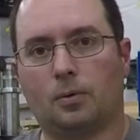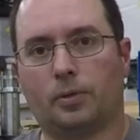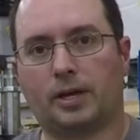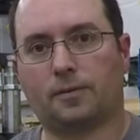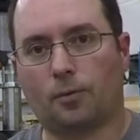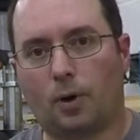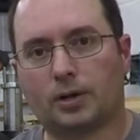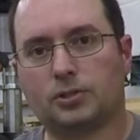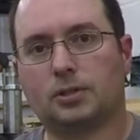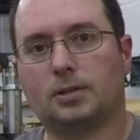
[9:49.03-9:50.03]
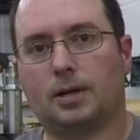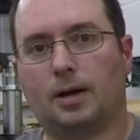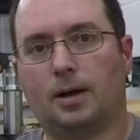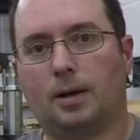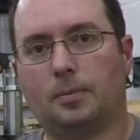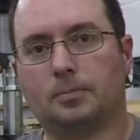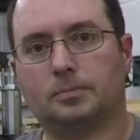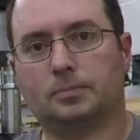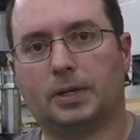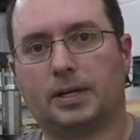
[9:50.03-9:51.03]
thank you for watching. I
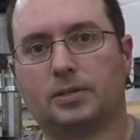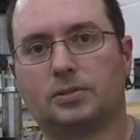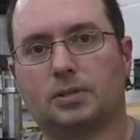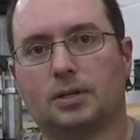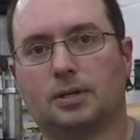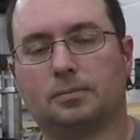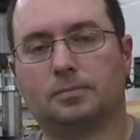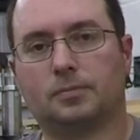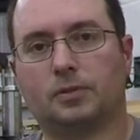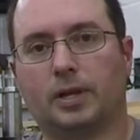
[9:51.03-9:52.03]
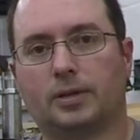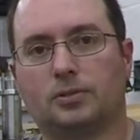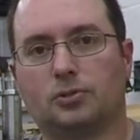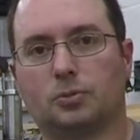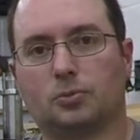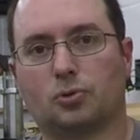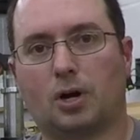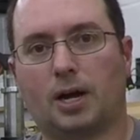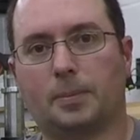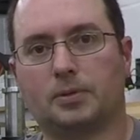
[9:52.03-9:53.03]
guess if you'd like to
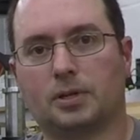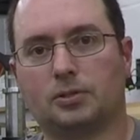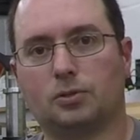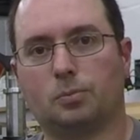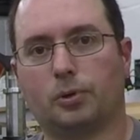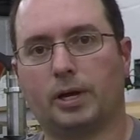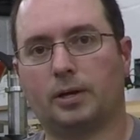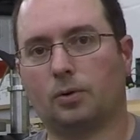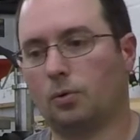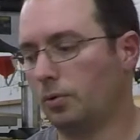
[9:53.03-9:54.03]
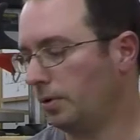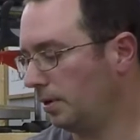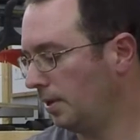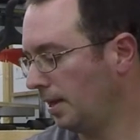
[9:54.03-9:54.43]
subscribe, because I do plan on